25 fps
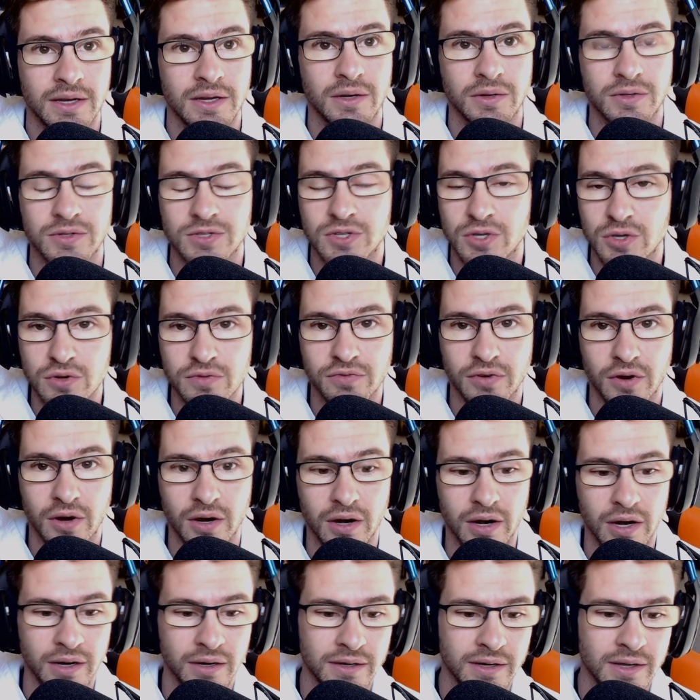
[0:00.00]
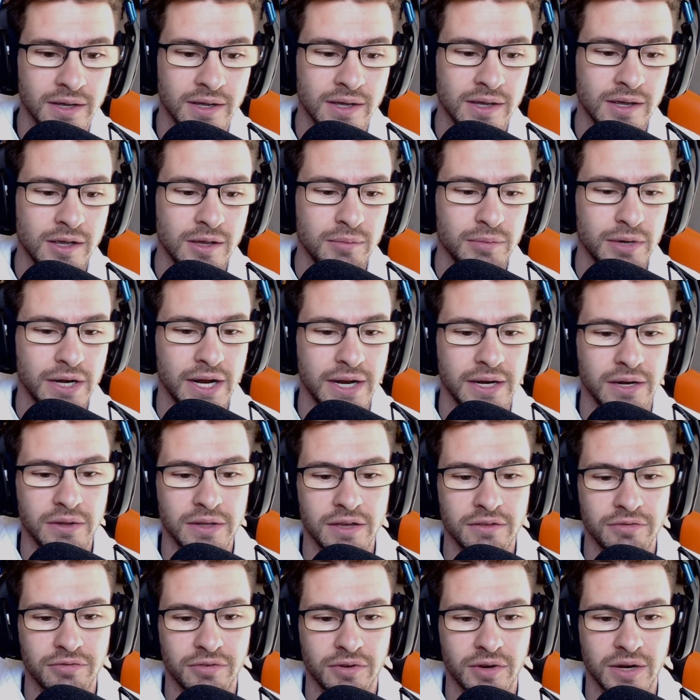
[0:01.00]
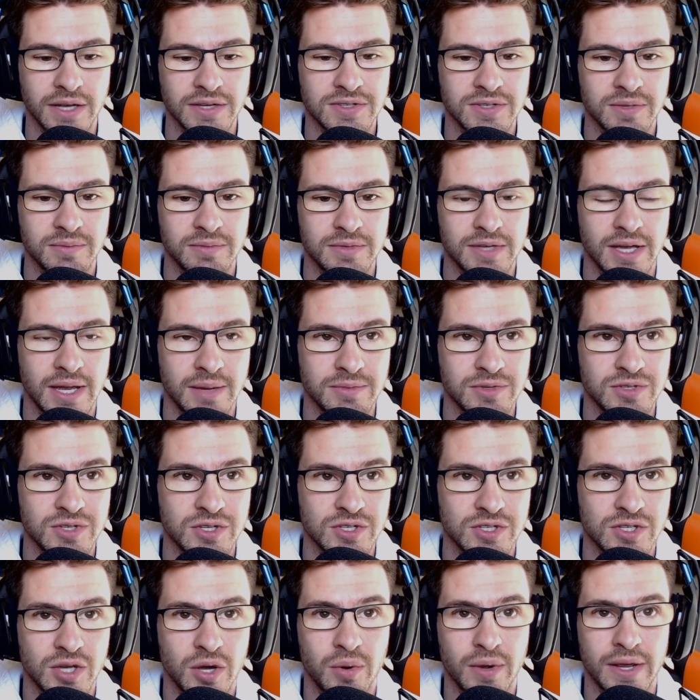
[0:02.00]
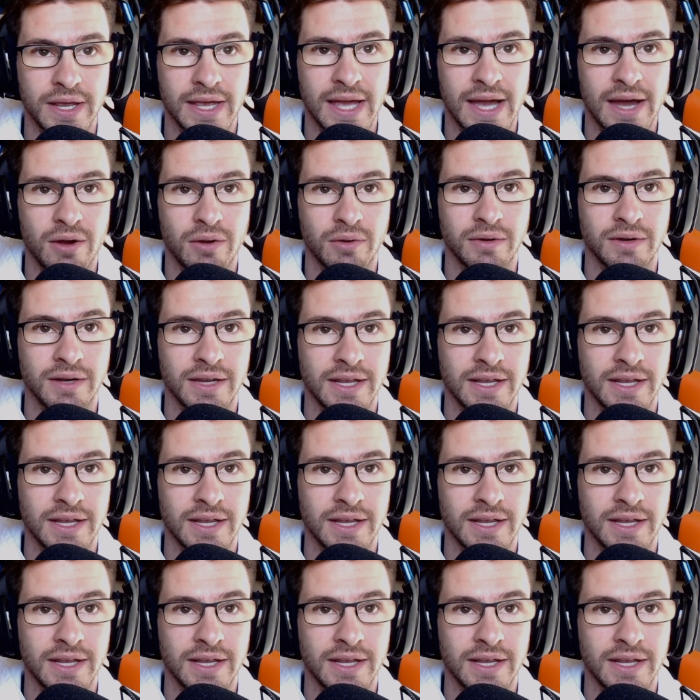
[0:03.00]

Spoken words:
too far. But I know that for us, sometimes just going out,